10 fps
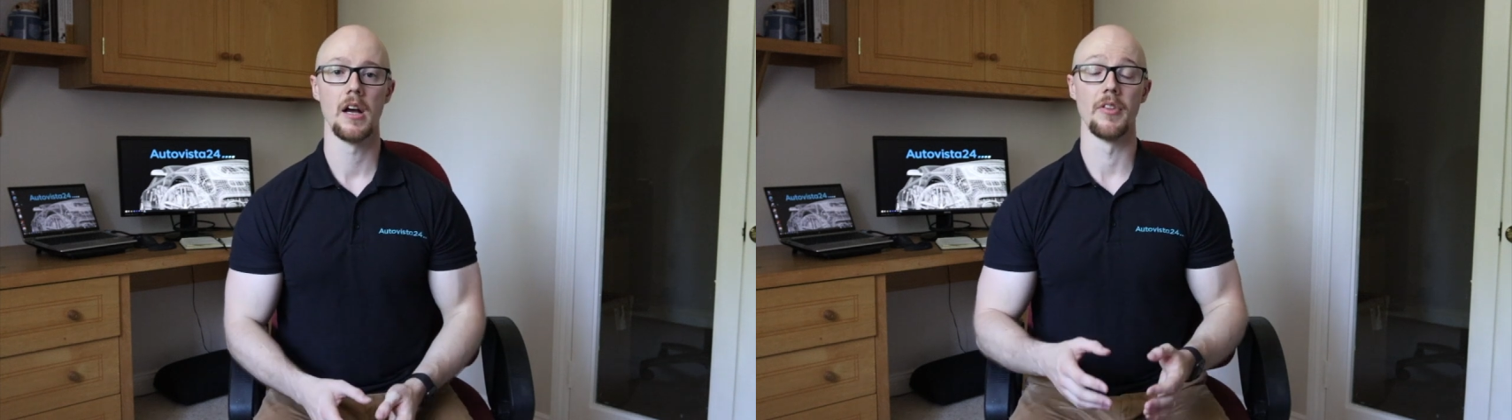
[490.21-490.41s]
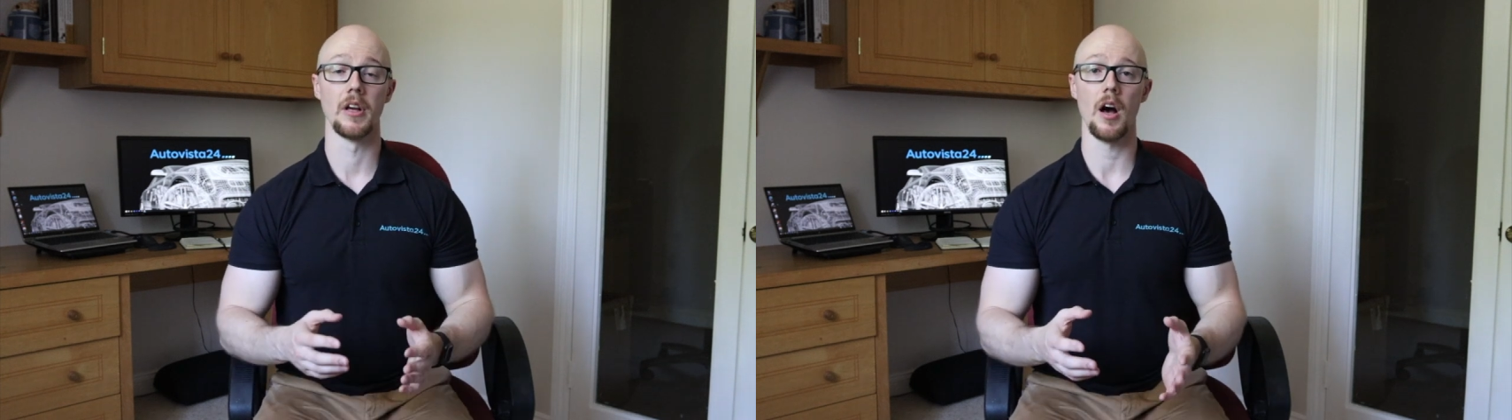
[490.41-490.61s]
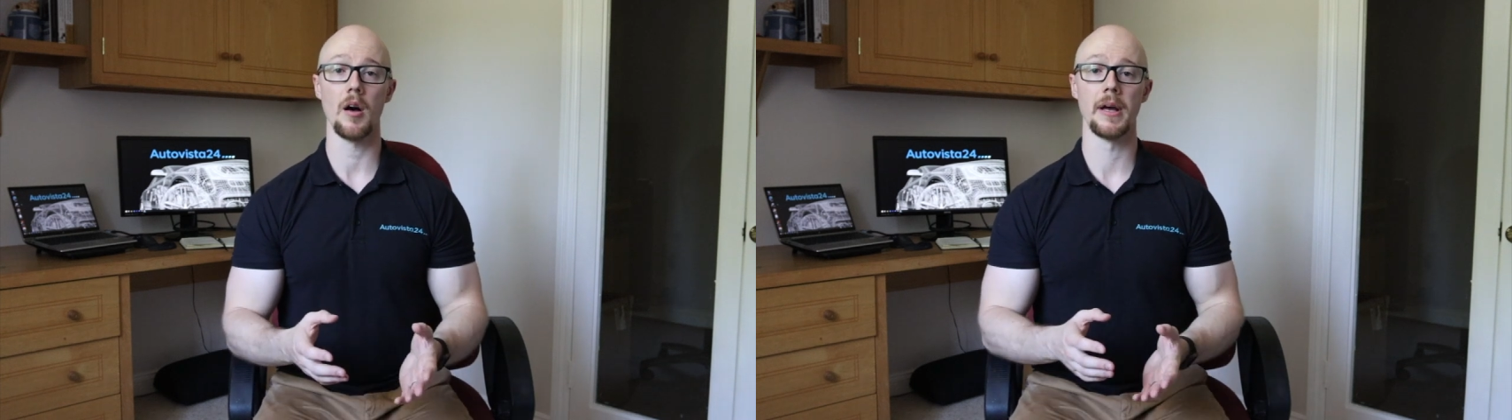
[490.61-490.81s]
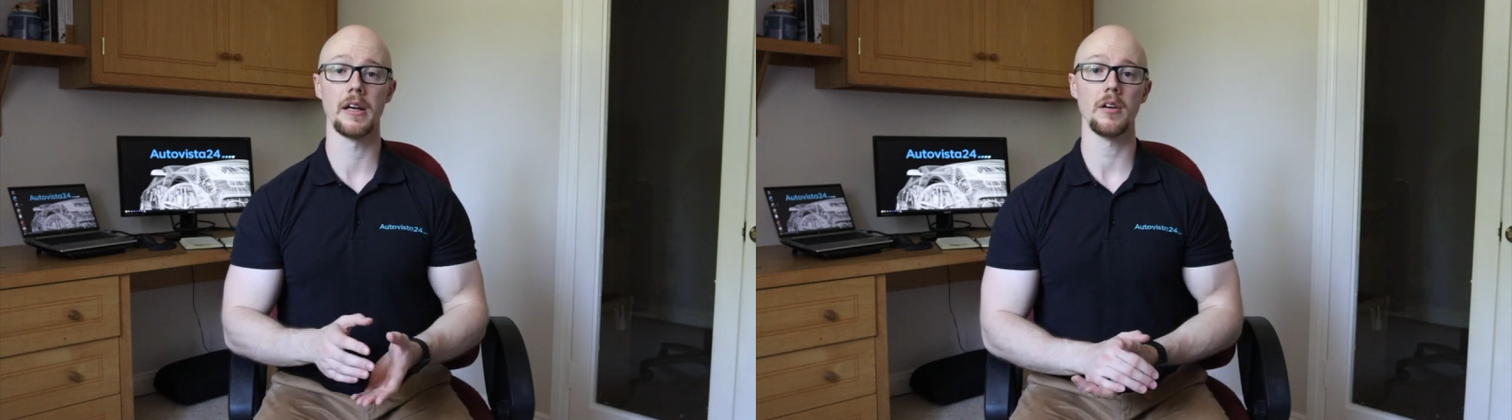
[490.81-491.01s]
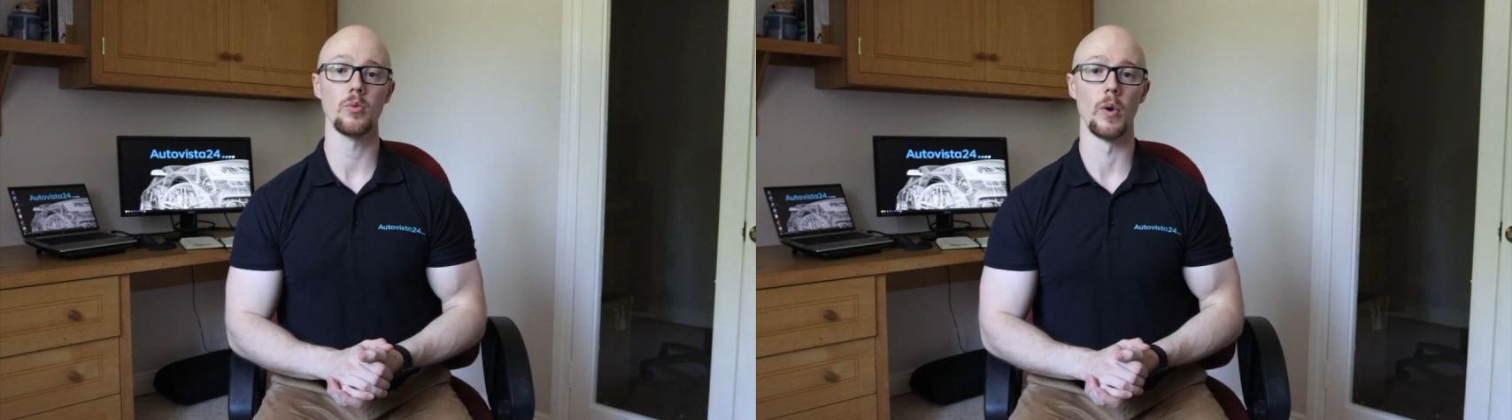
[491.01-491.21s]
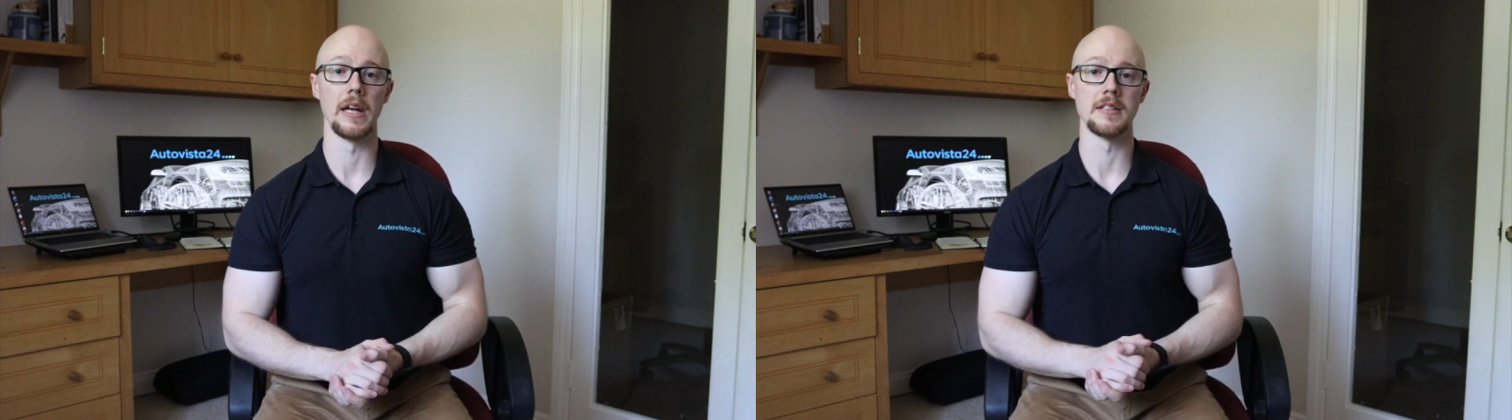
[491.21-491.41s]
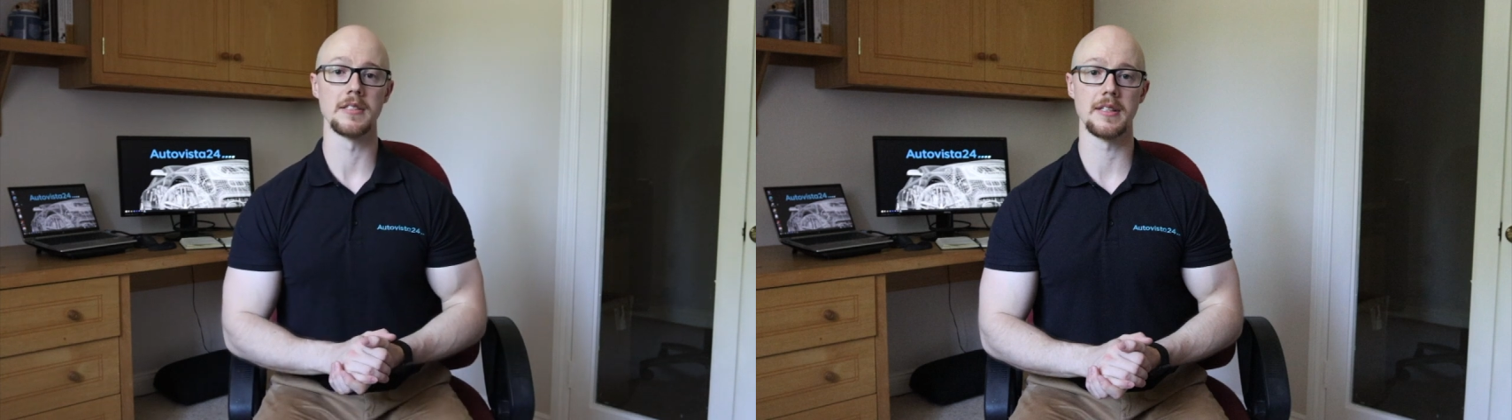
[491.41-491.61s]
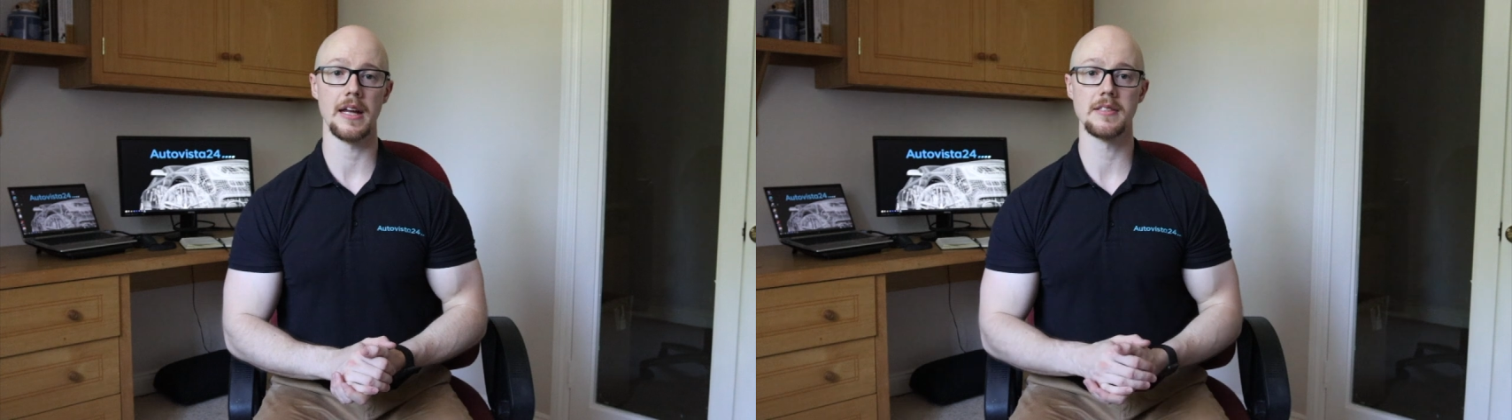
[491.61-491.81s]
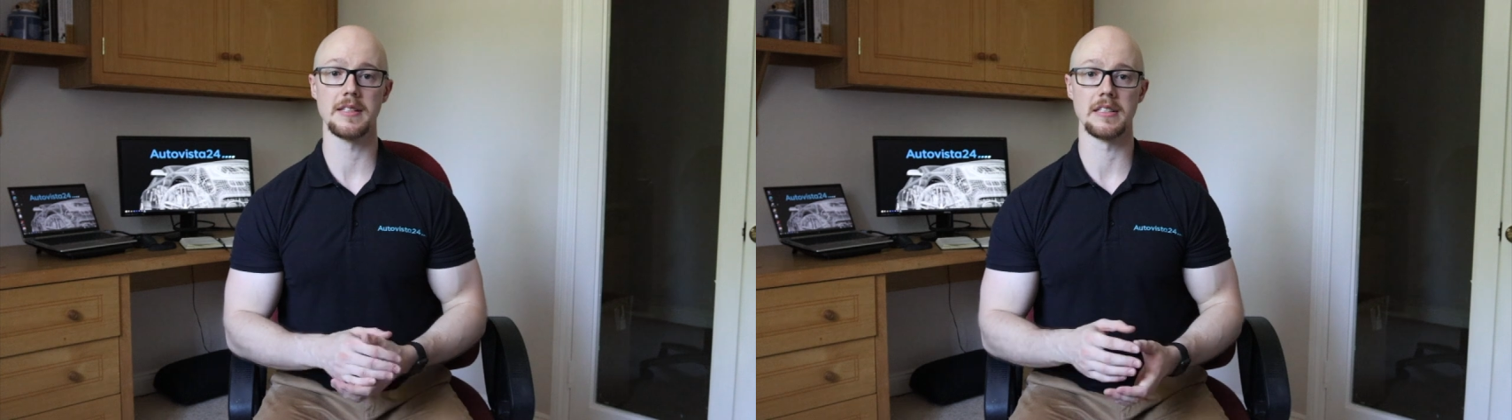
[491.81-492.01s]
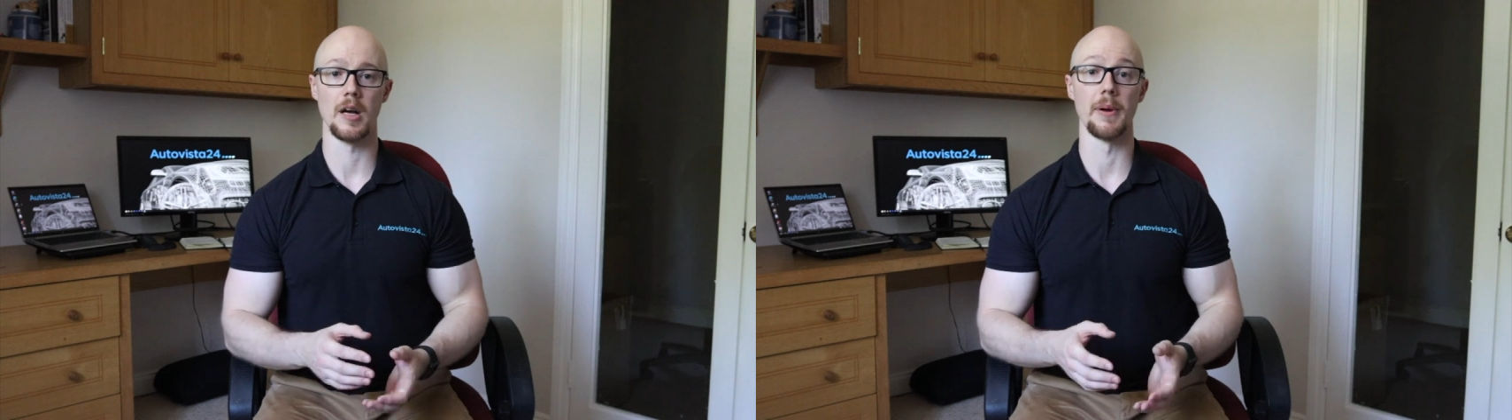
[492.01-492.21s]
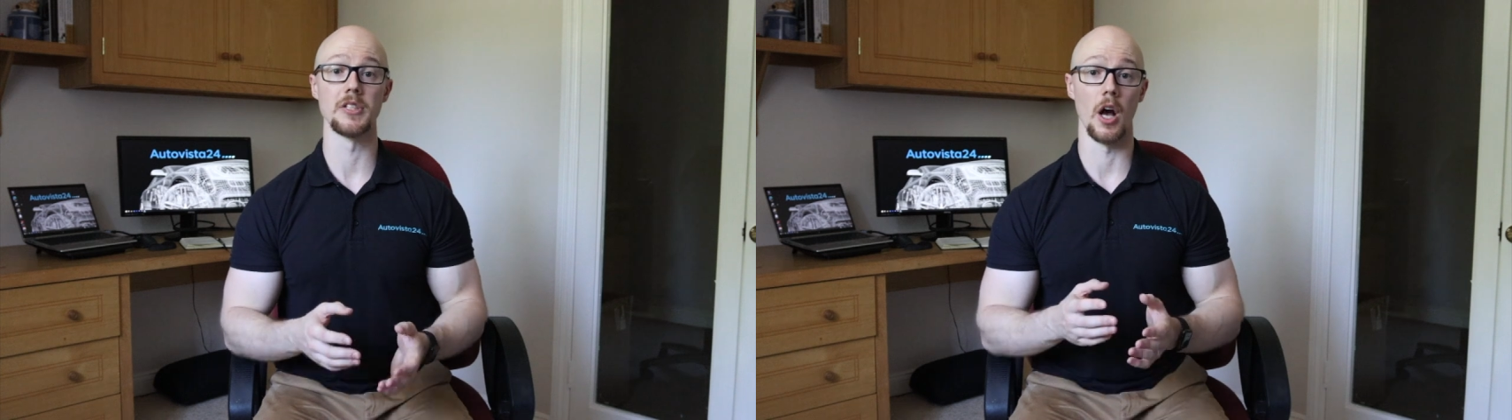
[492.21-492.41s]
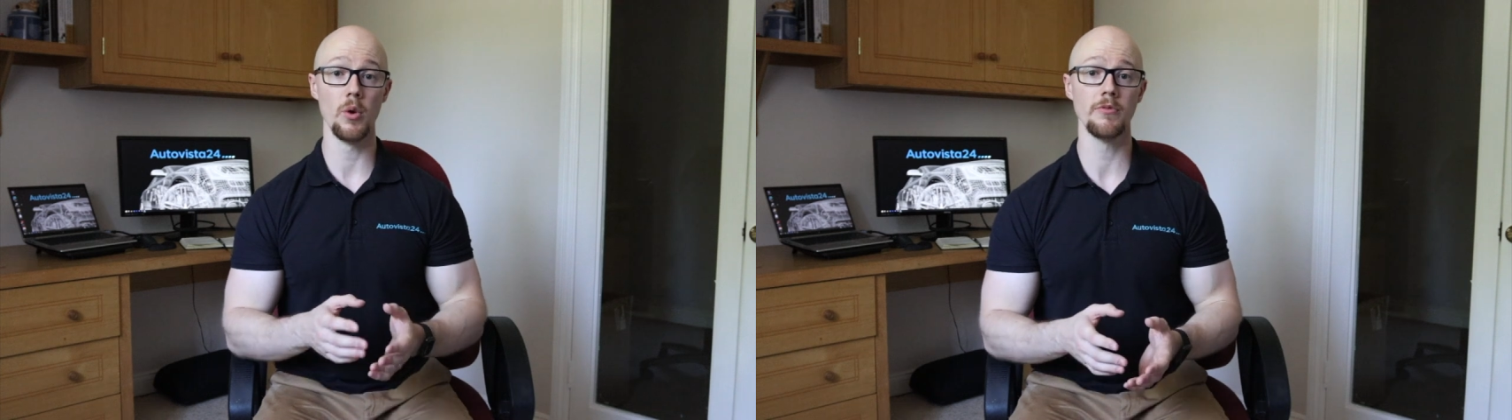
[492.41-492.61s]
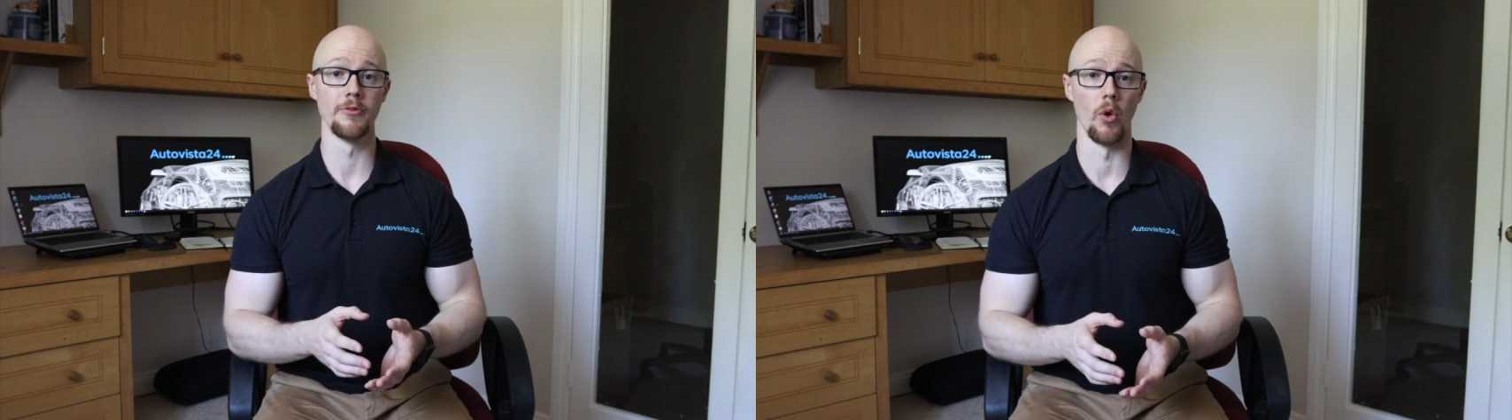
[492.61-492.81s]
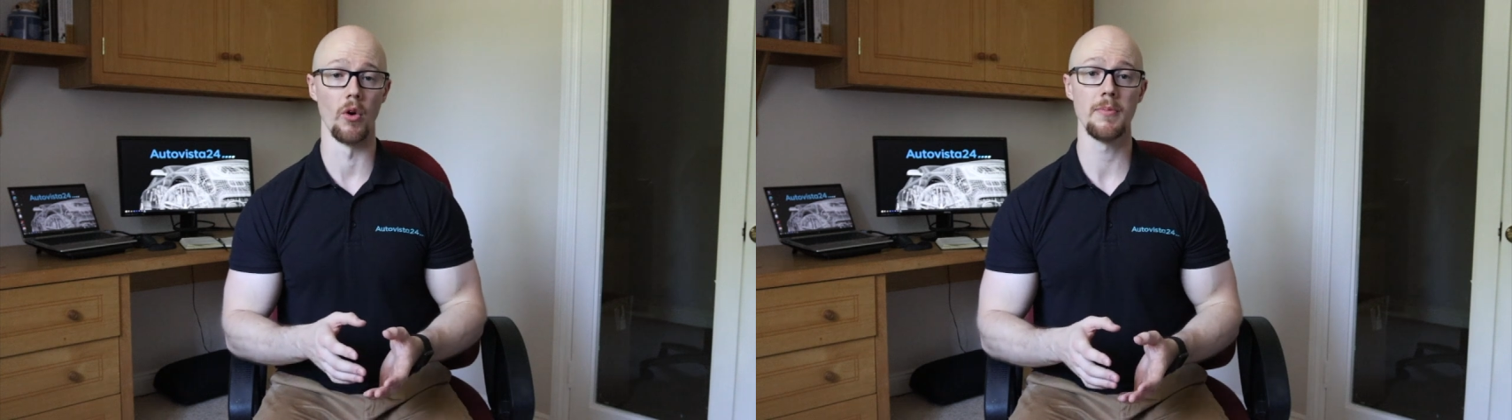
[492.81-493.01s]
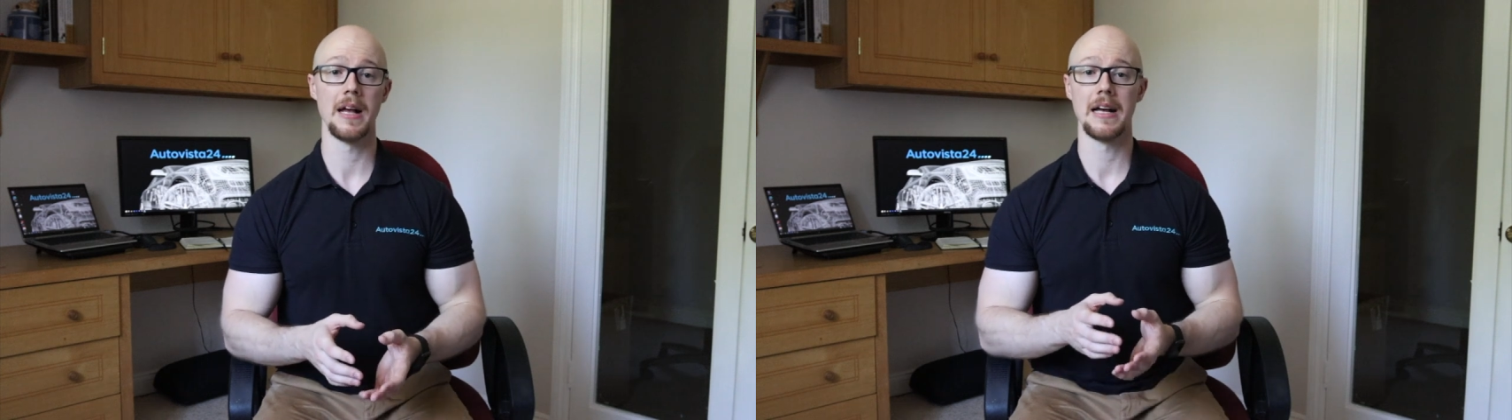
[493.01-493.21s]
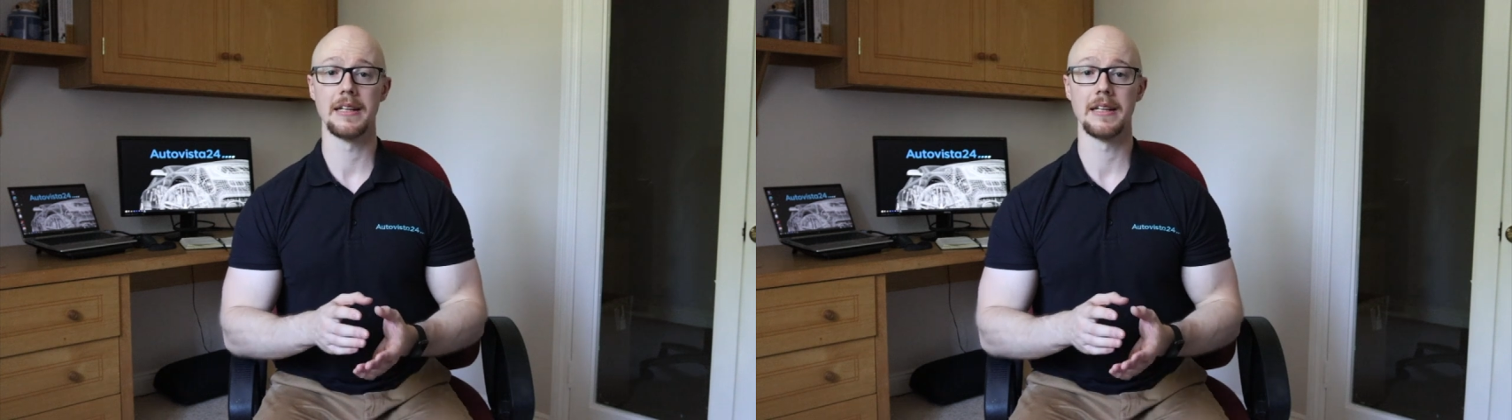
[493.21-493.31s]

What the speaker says: The carmaker will instead set up its own forum